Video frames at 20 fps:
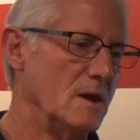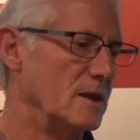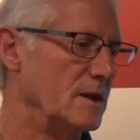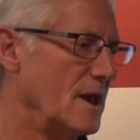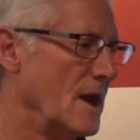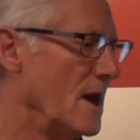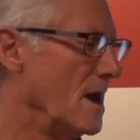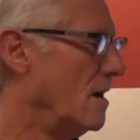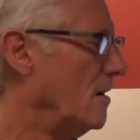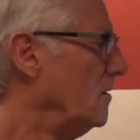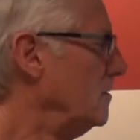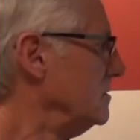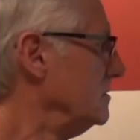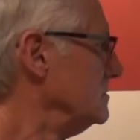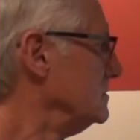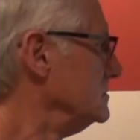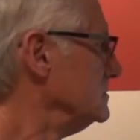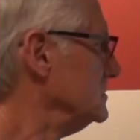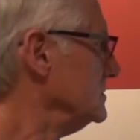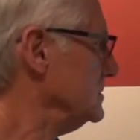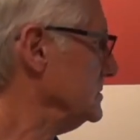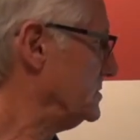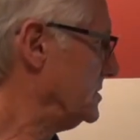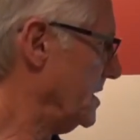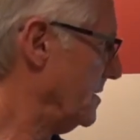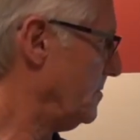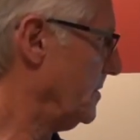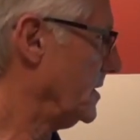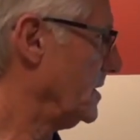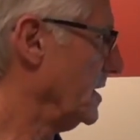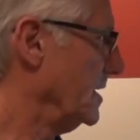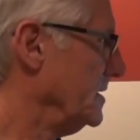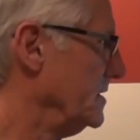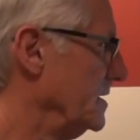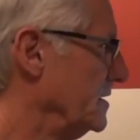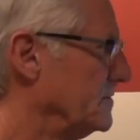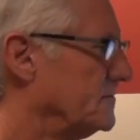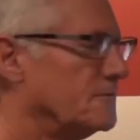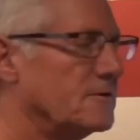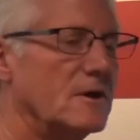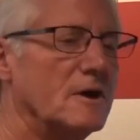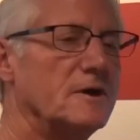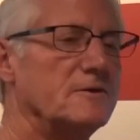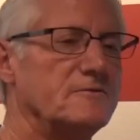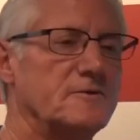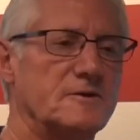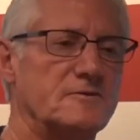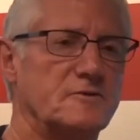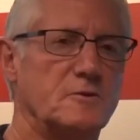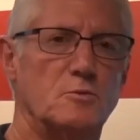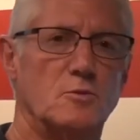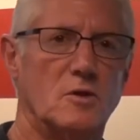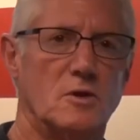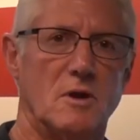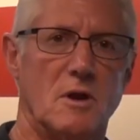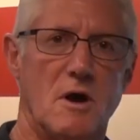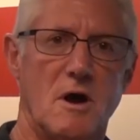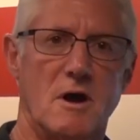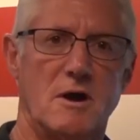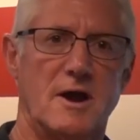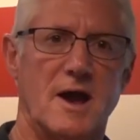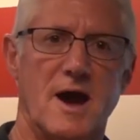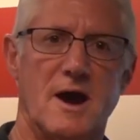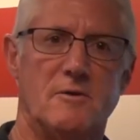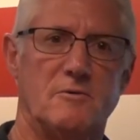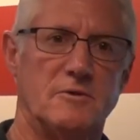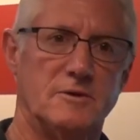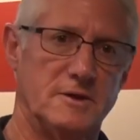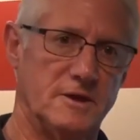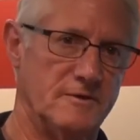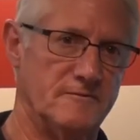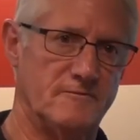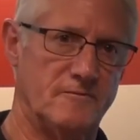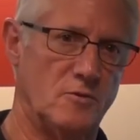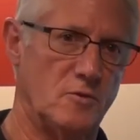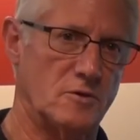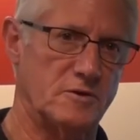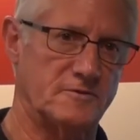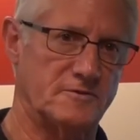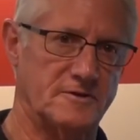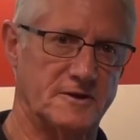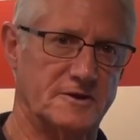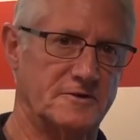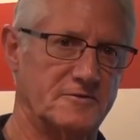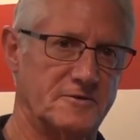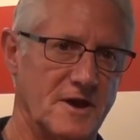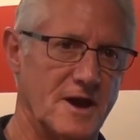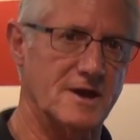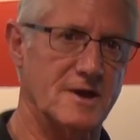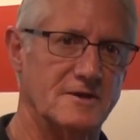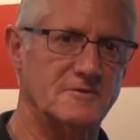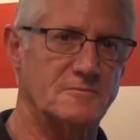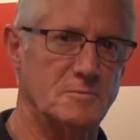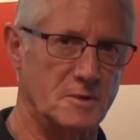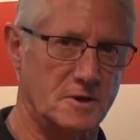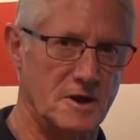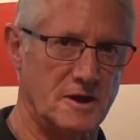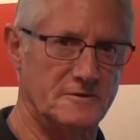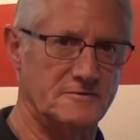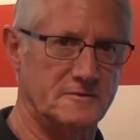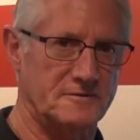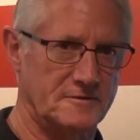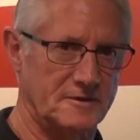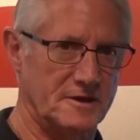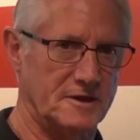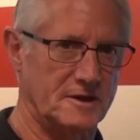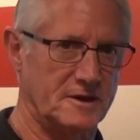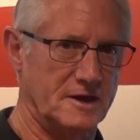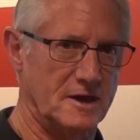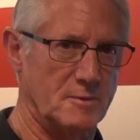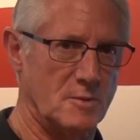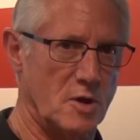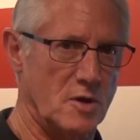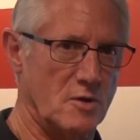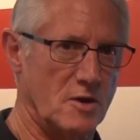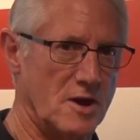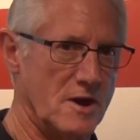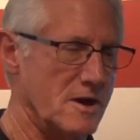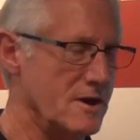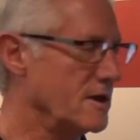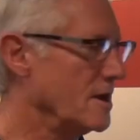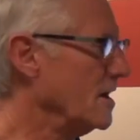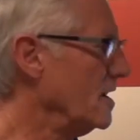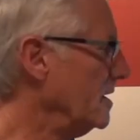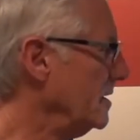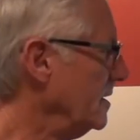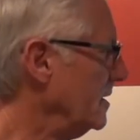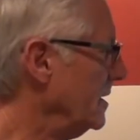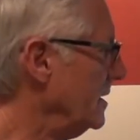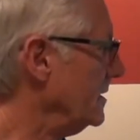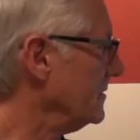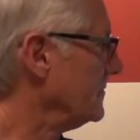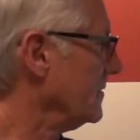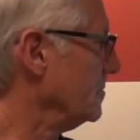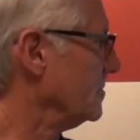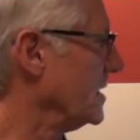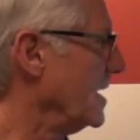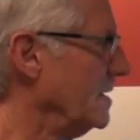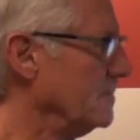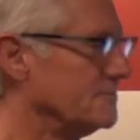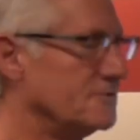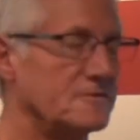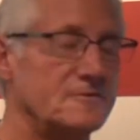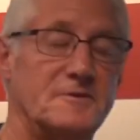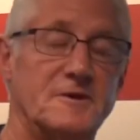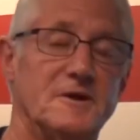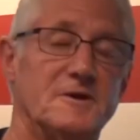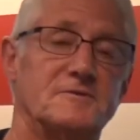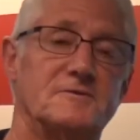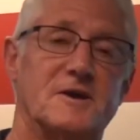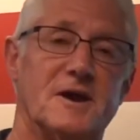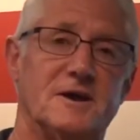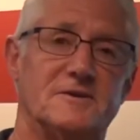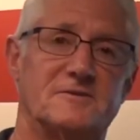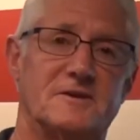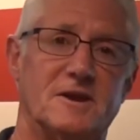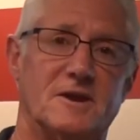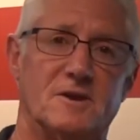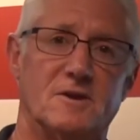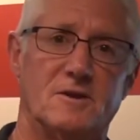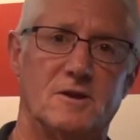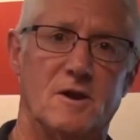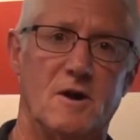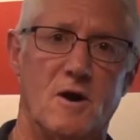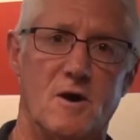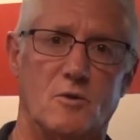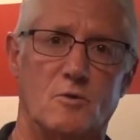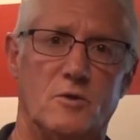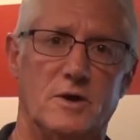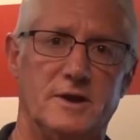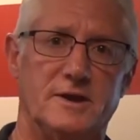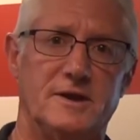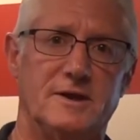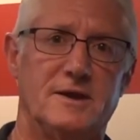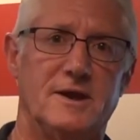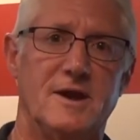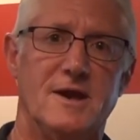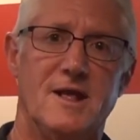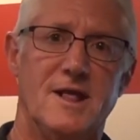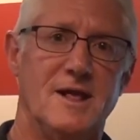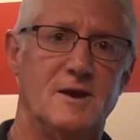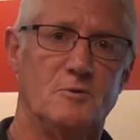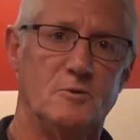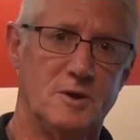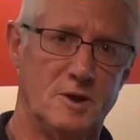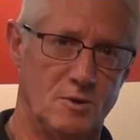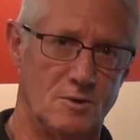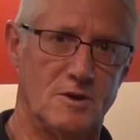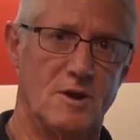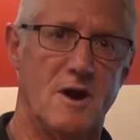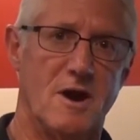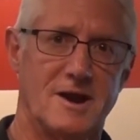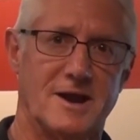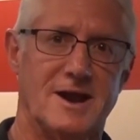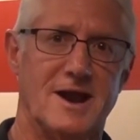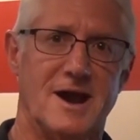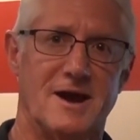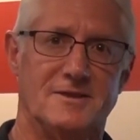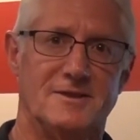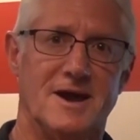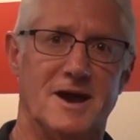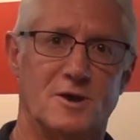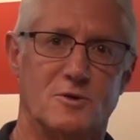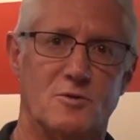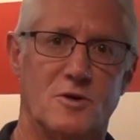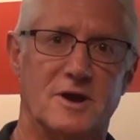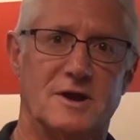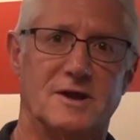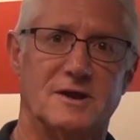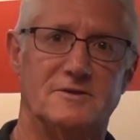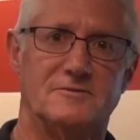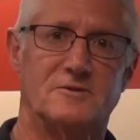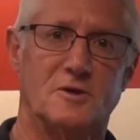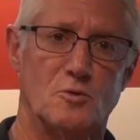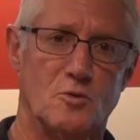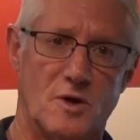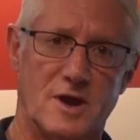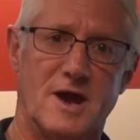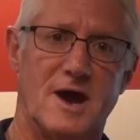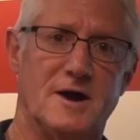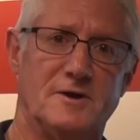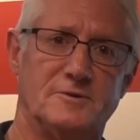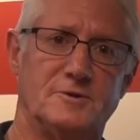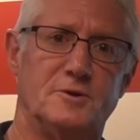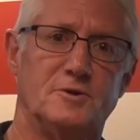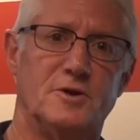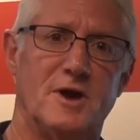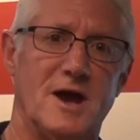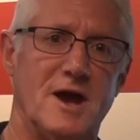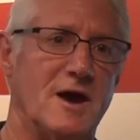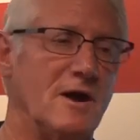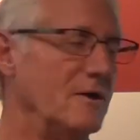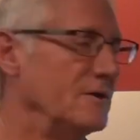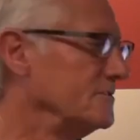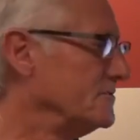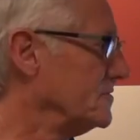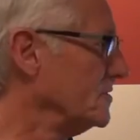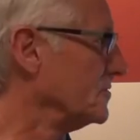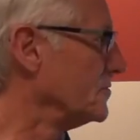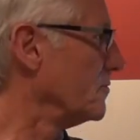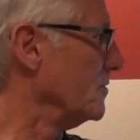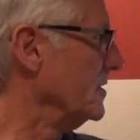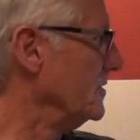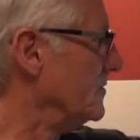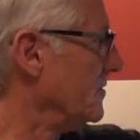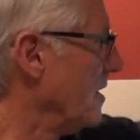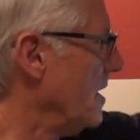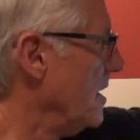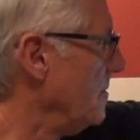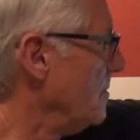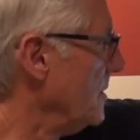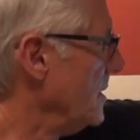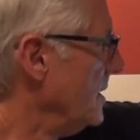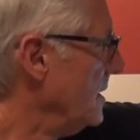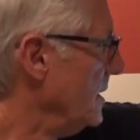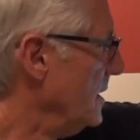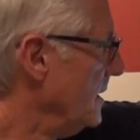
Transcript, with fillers: Now, typically this uh, system will log out within four to six seconds because it's in a demo area and uh, sometimes the sales guys get a little long-winded. We don't log it out that quickly. So what I'll do now is just reach up,